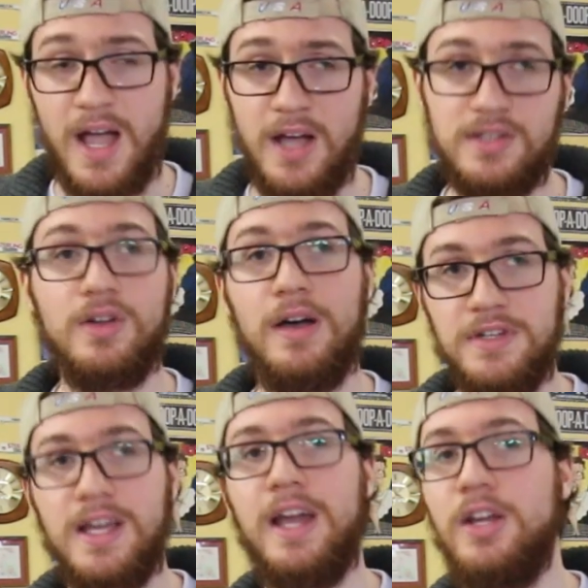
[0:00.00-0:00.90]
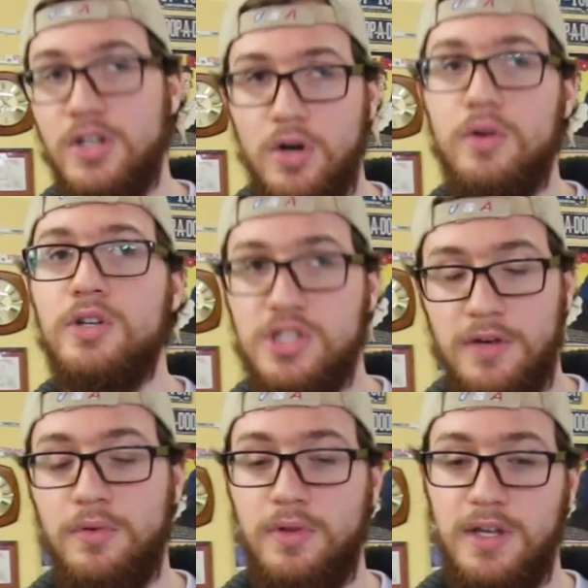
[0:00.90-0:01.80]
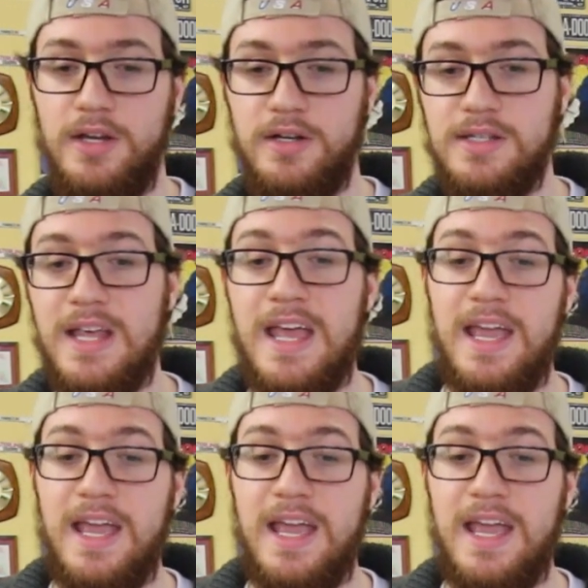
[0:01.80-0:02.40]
I still have to kind of go and shift through the gears.